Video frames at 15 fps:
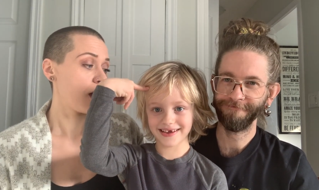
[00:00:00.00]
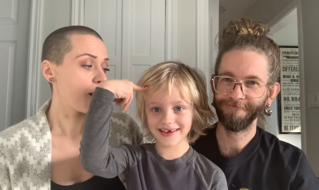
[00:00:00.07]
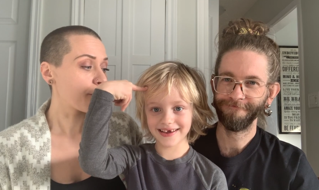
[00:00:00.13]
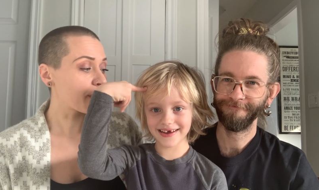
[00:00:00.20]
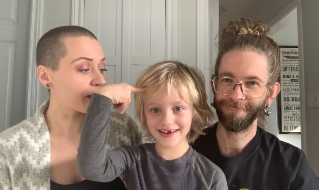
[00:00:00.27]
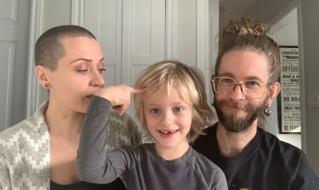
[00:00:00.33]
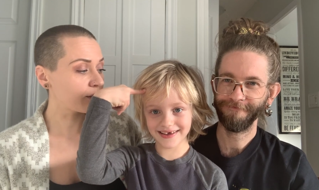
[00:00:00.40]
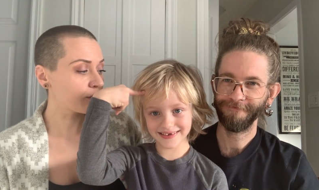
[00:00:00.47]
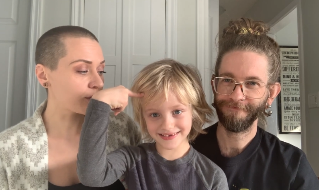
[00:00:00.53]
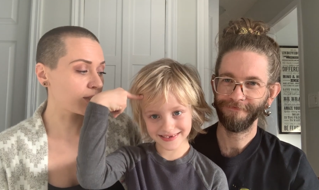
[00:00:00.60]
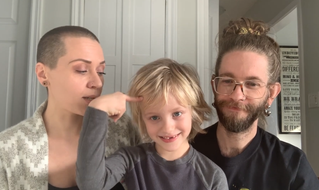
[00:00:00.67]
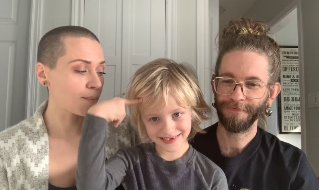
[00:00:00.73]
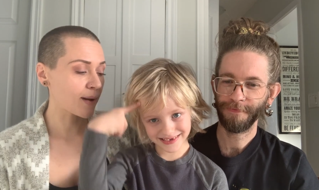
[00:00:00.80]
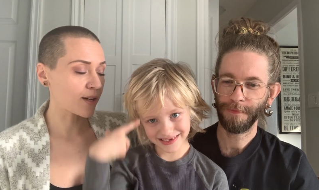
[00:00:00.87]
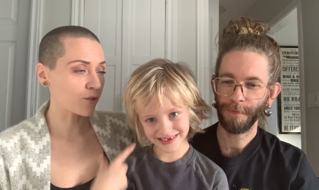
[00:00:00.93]
Speaker 1: But you see
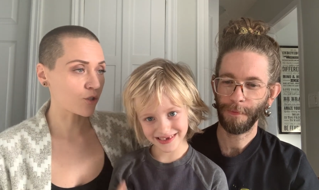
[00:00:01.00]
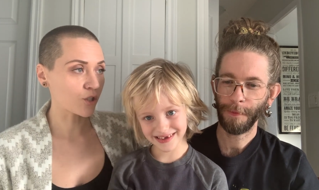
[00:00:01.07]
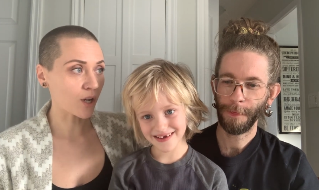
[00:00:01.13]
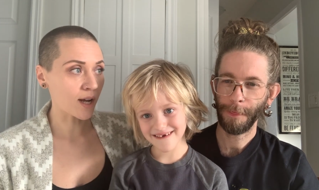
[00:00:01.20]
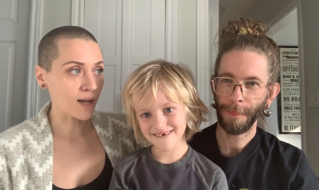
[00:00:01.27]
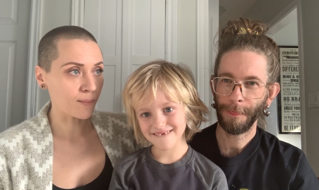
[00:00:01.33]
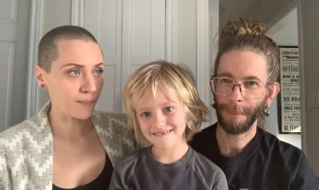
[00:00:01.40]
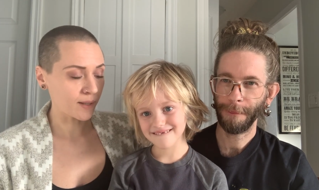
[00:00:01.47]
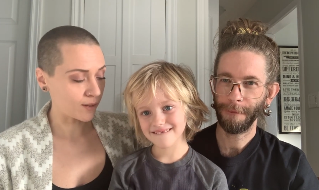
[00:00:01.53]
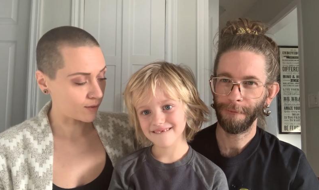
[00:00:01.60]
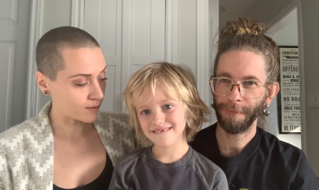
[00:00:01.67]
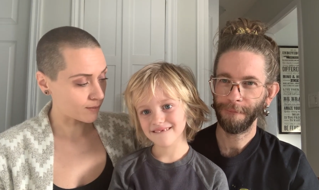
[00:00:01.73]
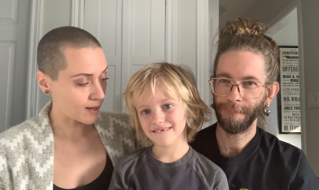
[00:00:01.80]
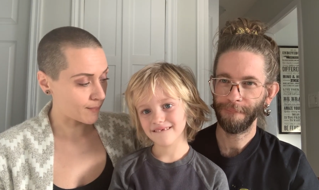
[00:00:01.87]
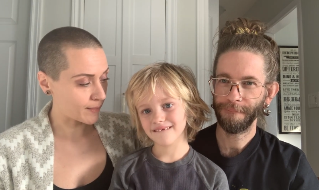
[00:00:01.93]
my giant meals,
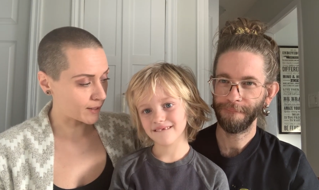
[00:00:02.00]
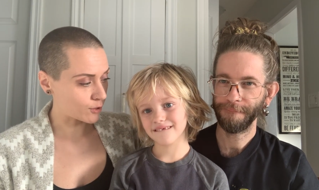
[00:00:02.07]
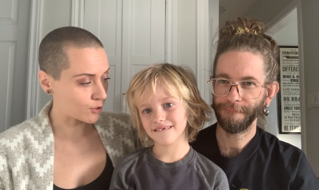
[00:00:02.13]
right? My